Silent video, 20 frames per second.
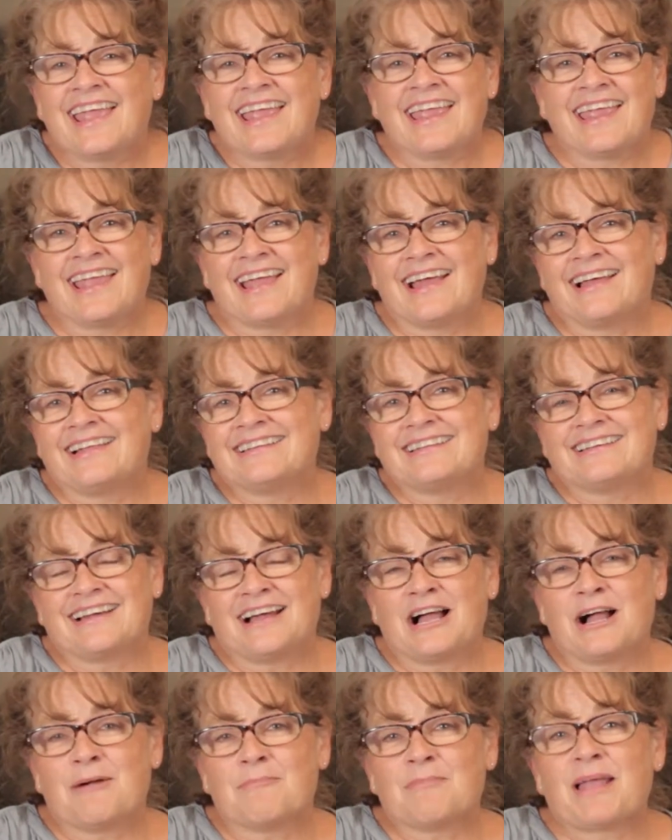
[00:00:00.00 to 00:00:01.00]
And
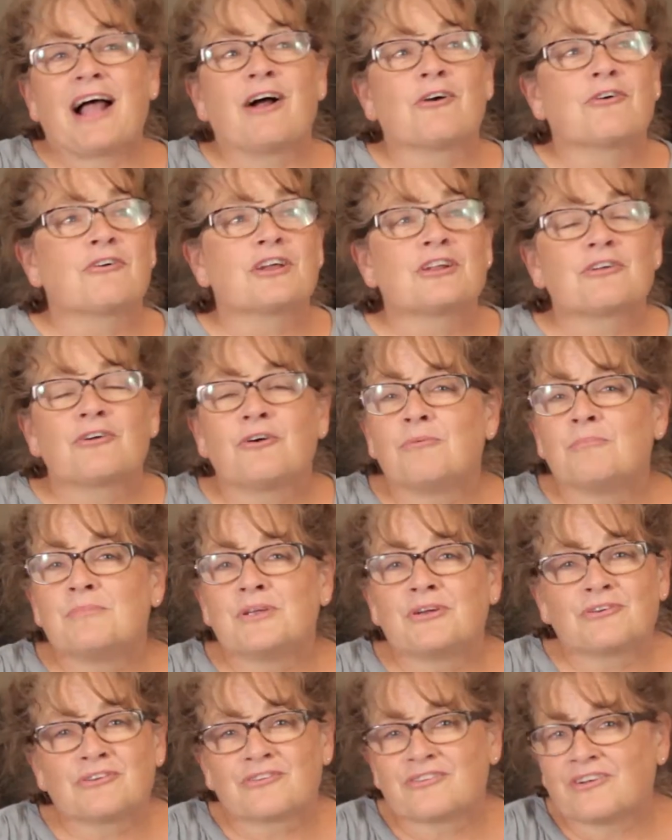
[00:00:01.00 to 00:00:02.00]
um, how critical
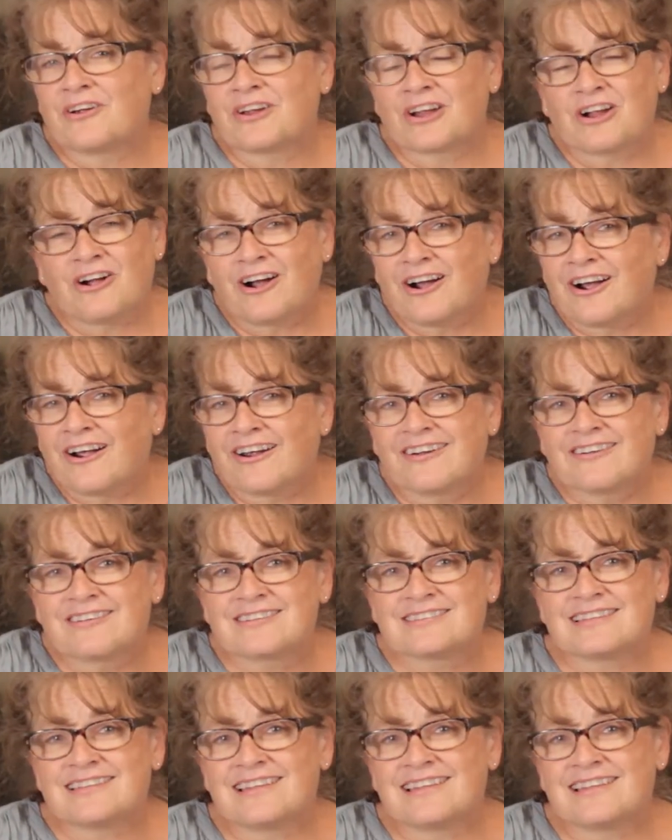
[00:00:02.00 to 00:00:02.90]
mirrors are in cars,